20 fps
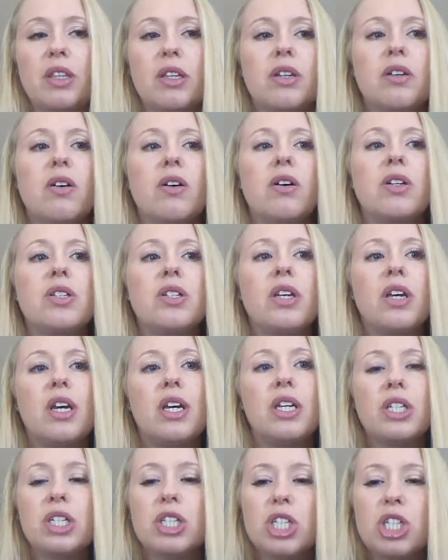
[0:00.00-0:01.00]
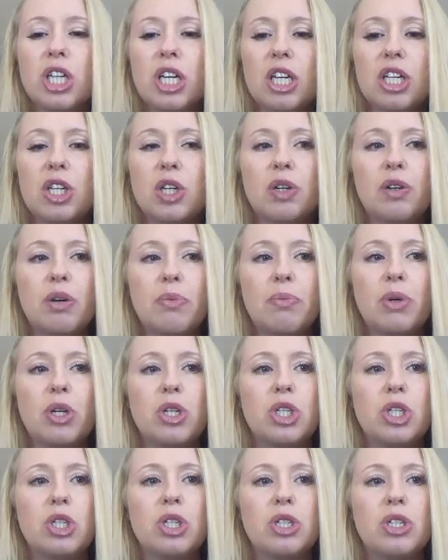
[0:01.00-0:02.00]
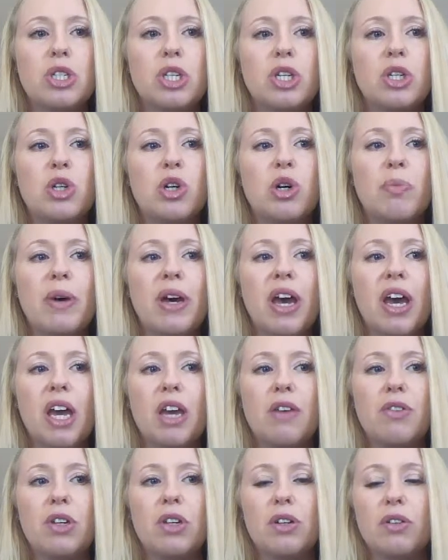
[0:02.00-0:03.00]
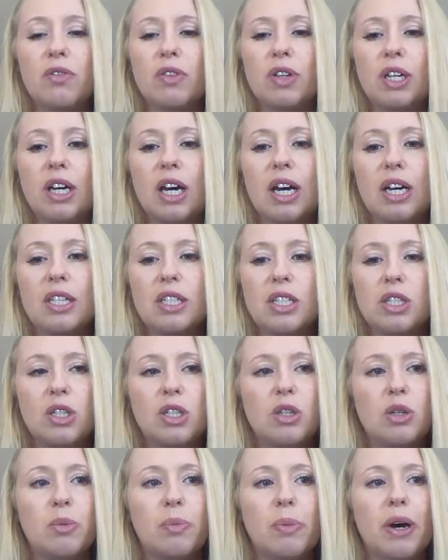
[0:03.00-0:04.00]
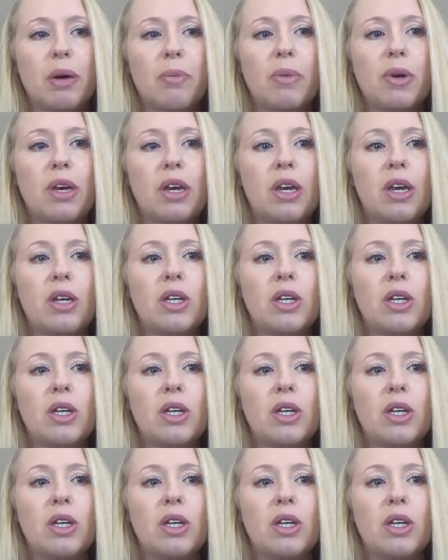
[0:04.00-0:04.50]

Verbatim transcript: the cot, just check your emotions and your behavior in regards to your bub.